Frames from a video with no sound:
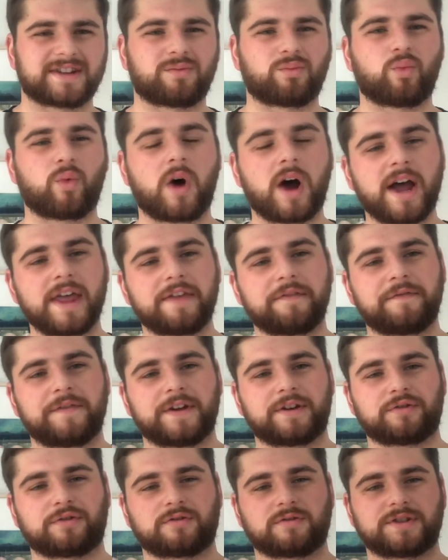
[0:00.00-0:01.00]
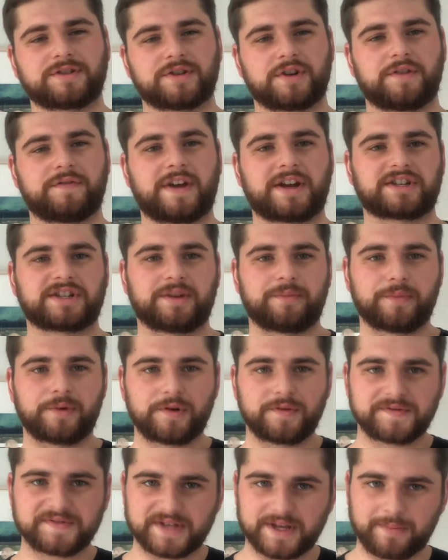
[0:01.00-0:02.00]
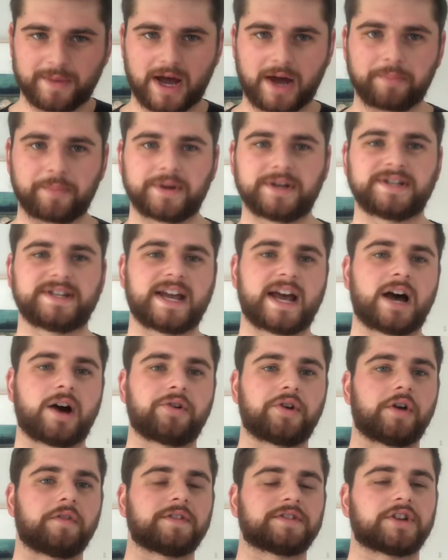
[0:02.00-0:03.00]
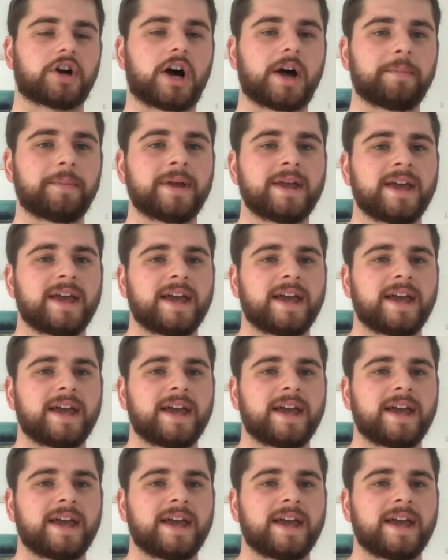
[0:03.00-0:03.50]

and why the Federal Reserve actually moves them up and down over time